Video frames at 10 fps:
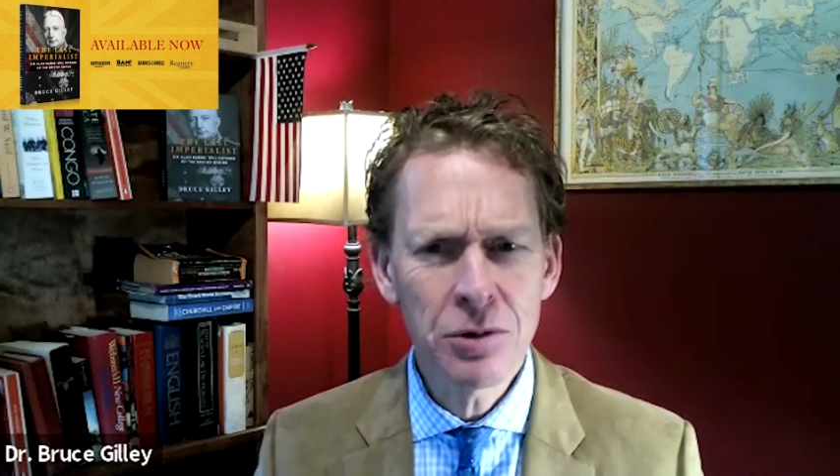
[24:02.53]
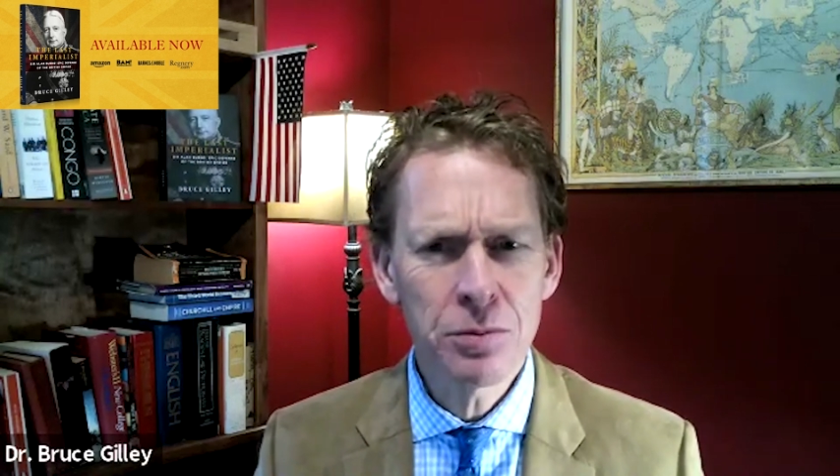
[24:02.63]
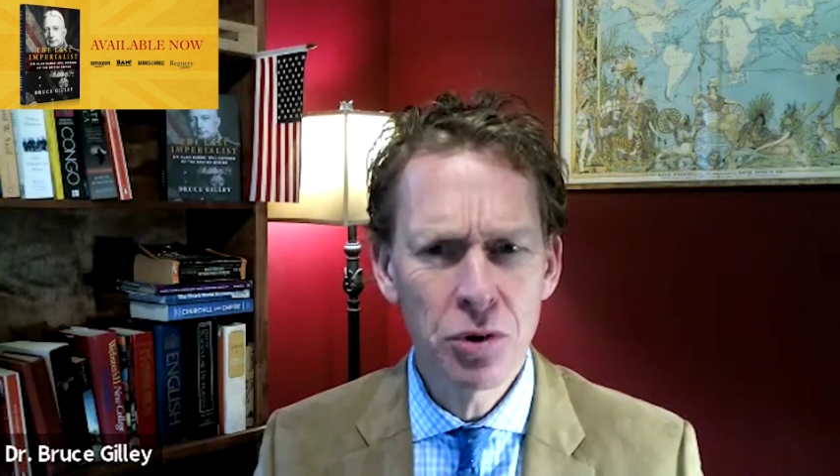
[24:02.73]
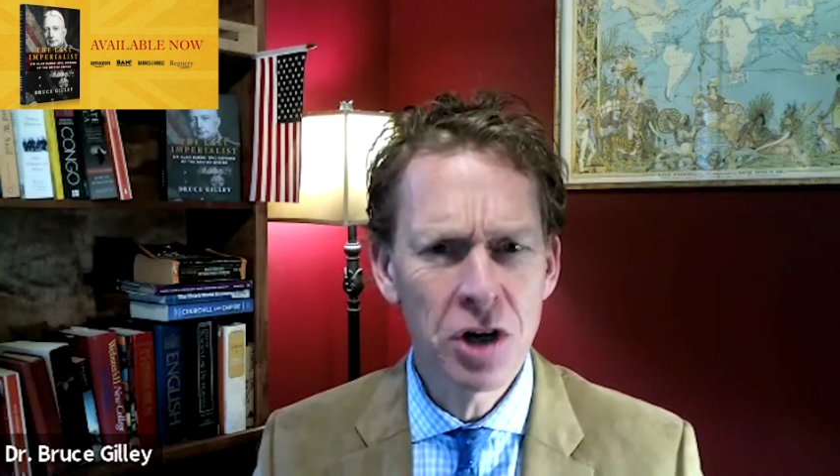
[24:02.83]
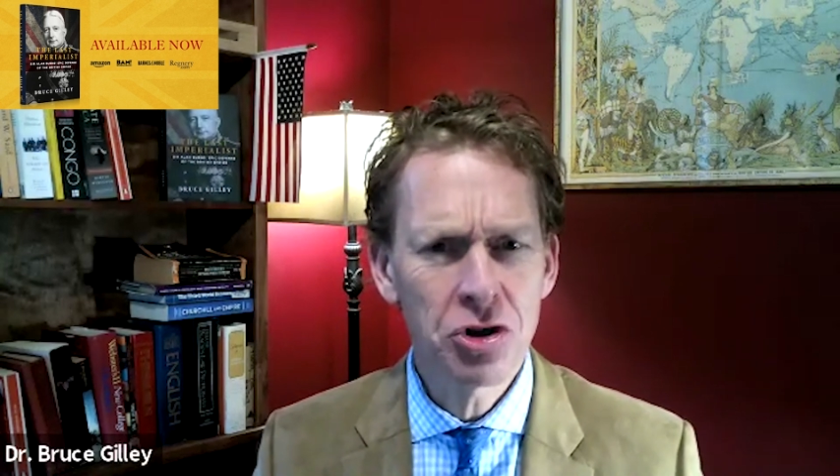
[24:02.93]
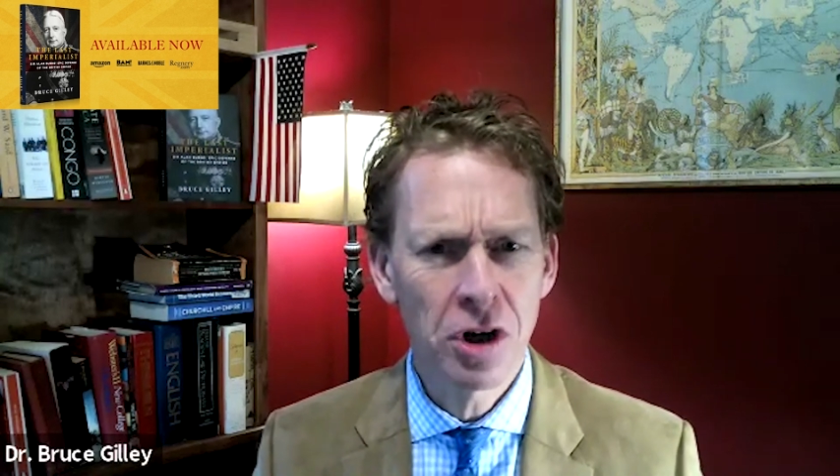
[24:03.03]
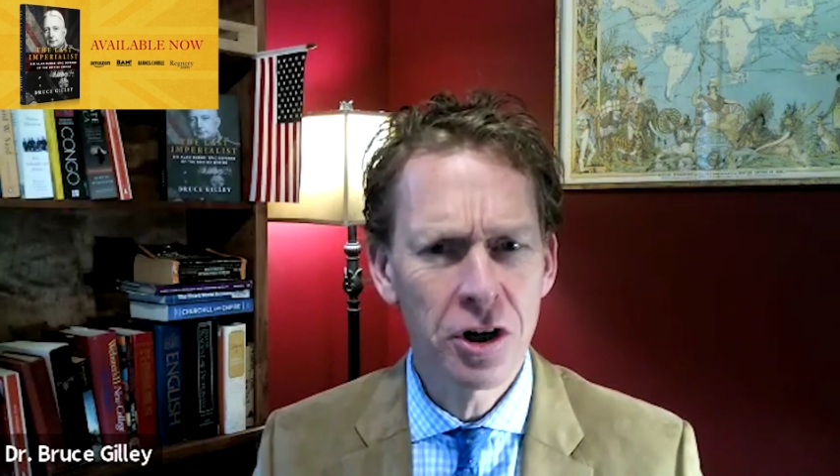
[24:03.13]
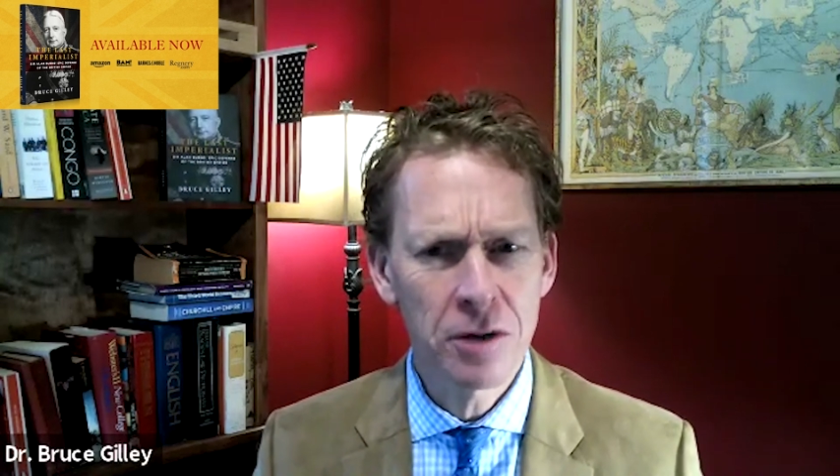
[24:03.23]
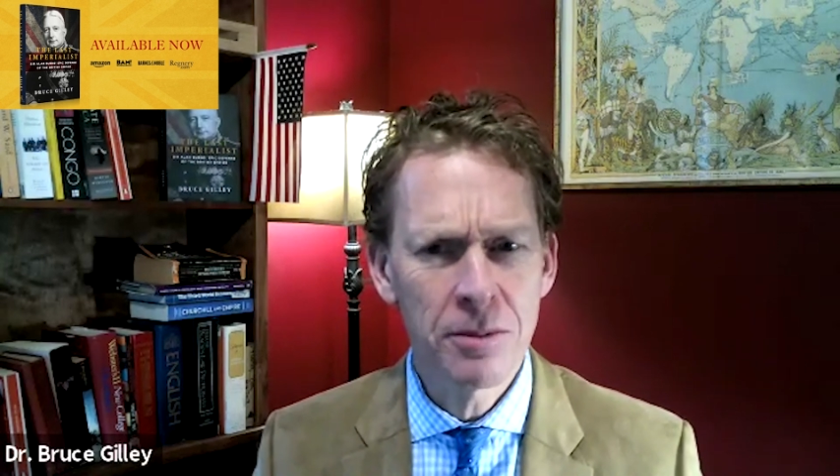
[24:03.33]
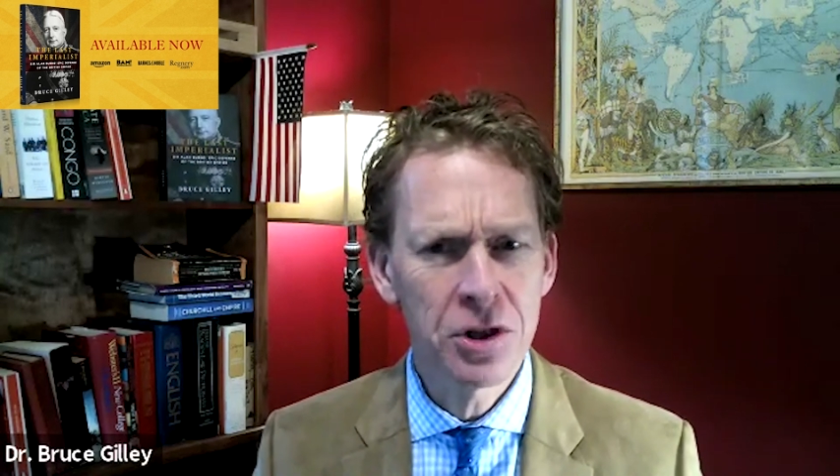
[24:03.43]
prudential
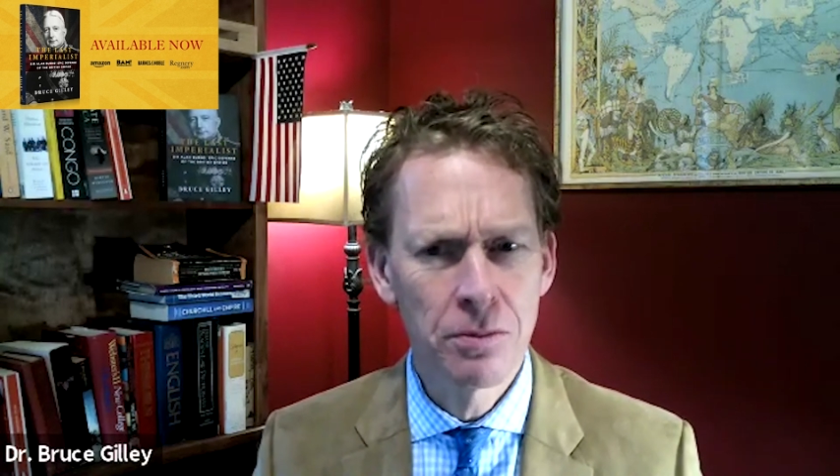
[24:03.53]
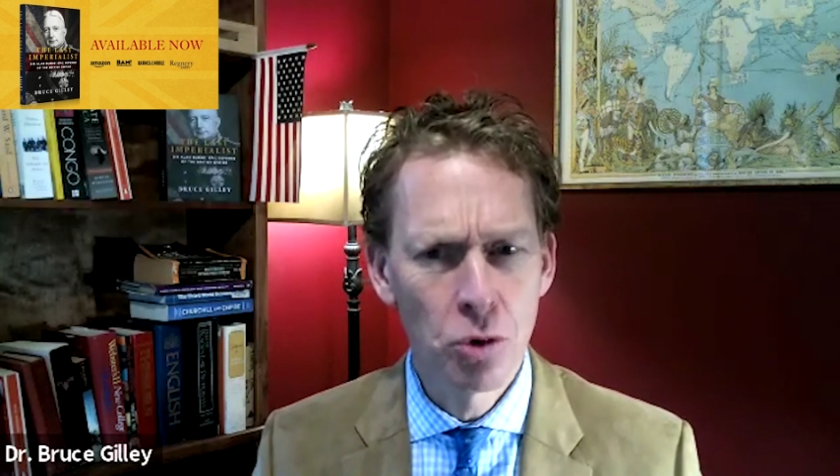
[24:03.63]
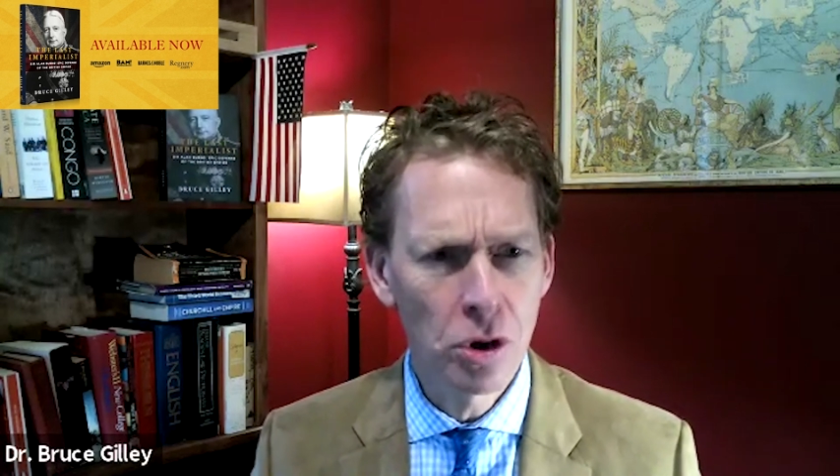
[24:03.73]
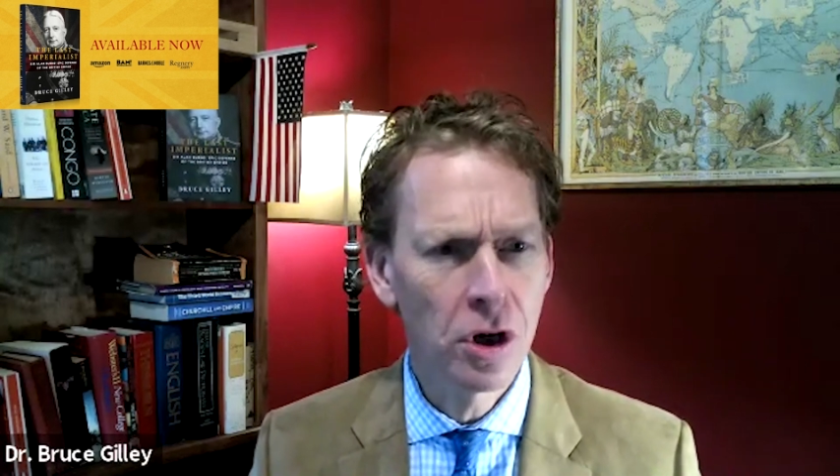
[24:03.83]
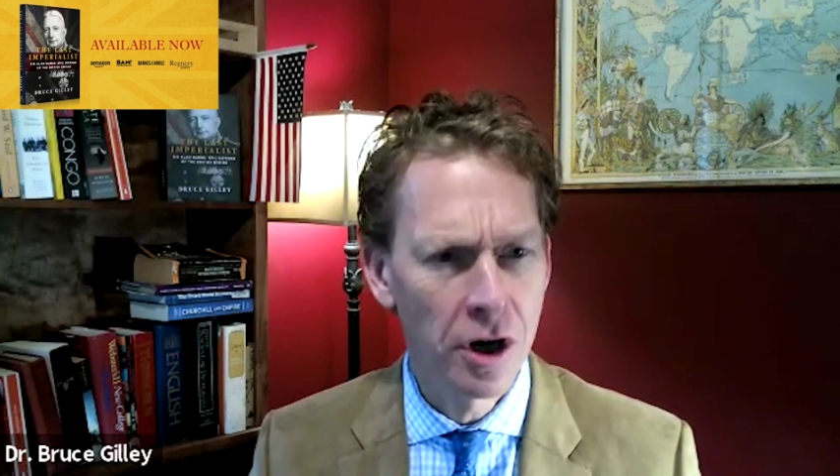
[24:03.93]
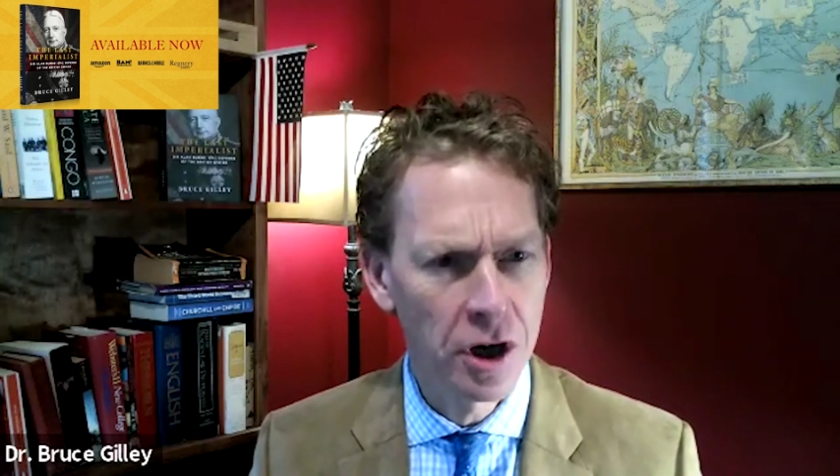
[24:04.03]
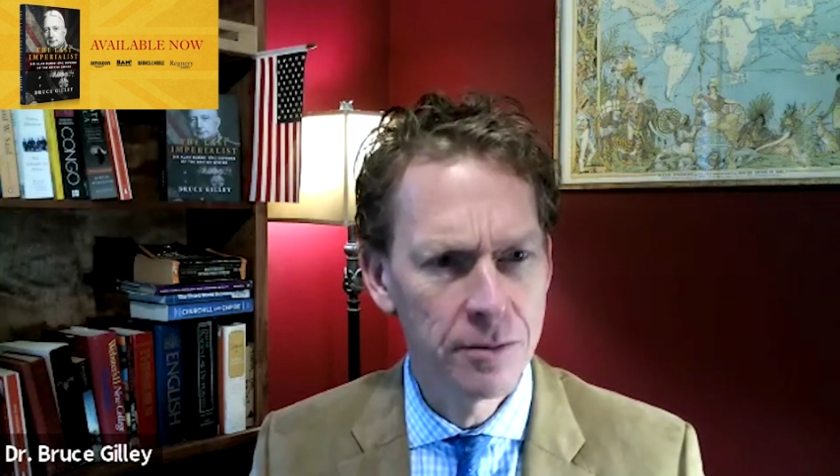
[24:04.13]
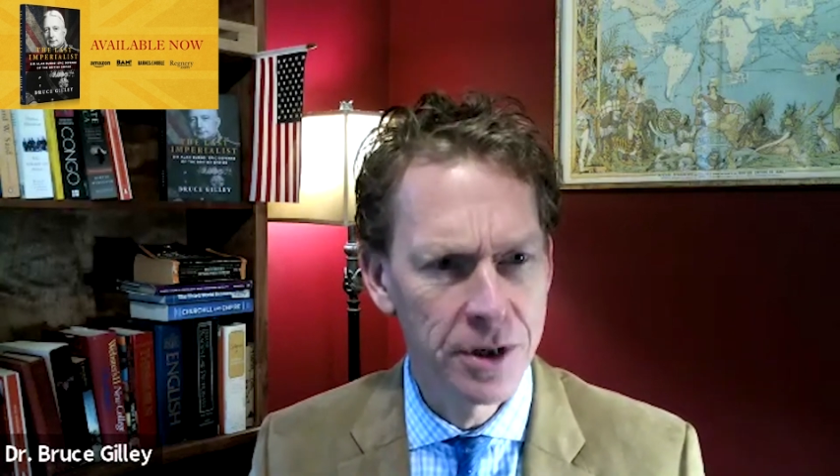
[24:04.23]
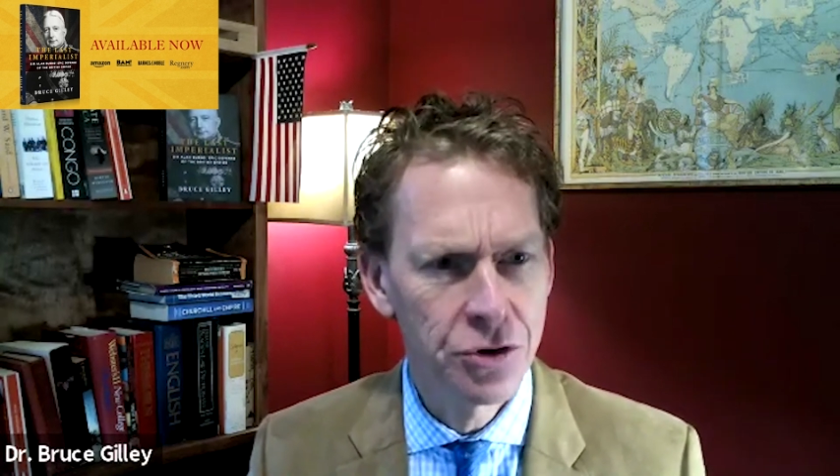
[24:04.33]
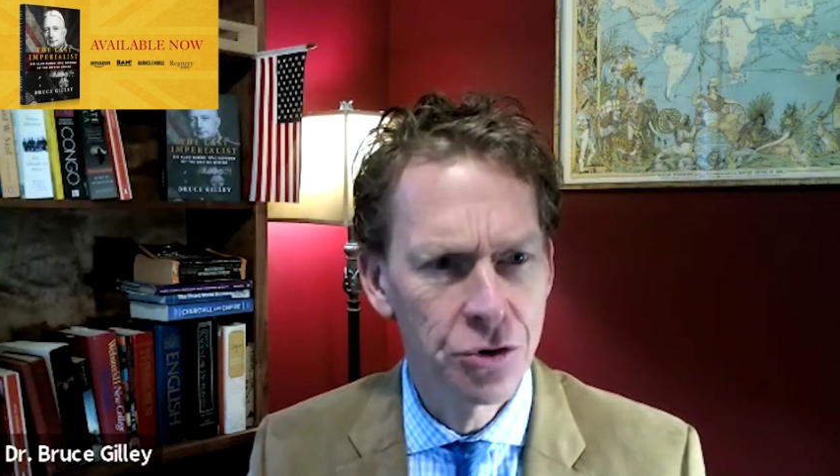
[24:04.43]
arguments are moral
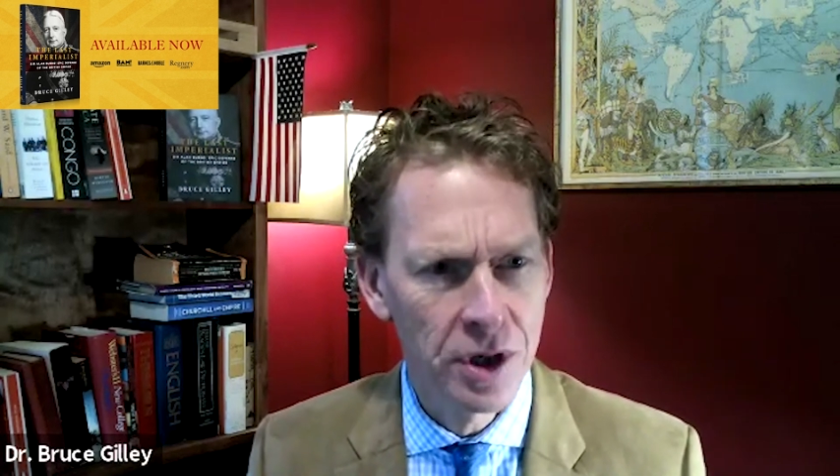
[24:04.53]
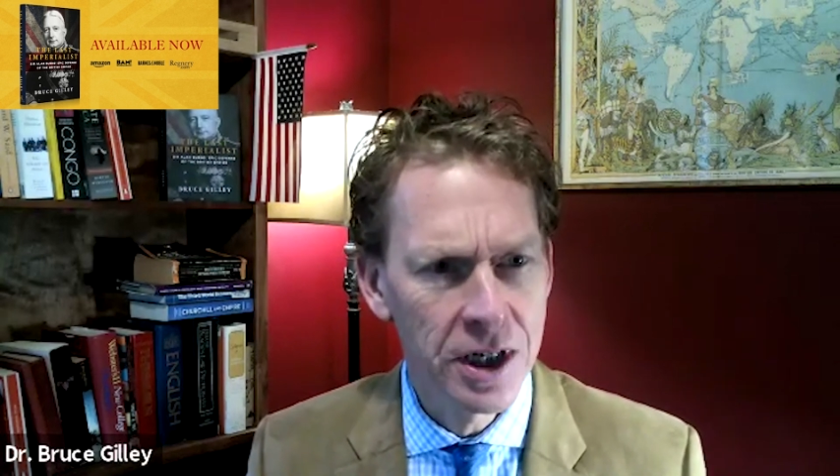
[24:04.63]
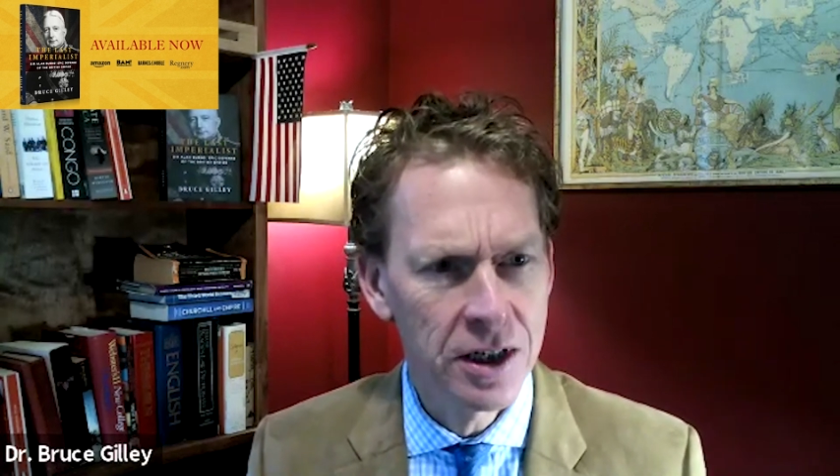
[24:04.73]
arguments, right?